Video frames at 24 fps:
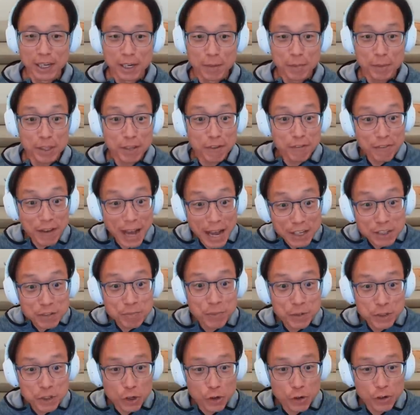But the vast
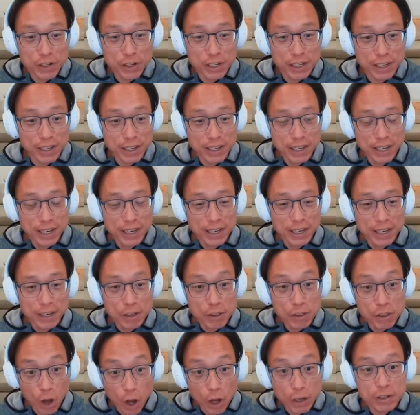majority
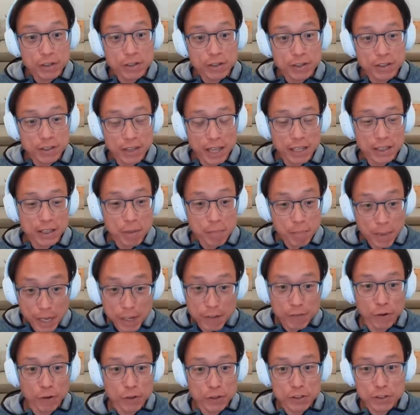thought that the
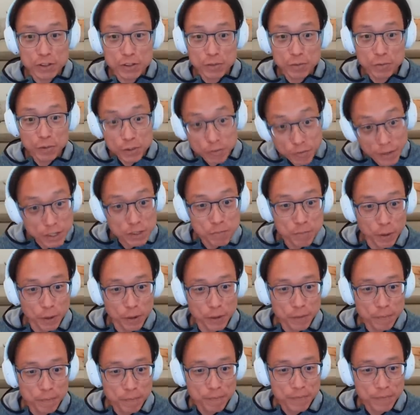metaverse was Facebook.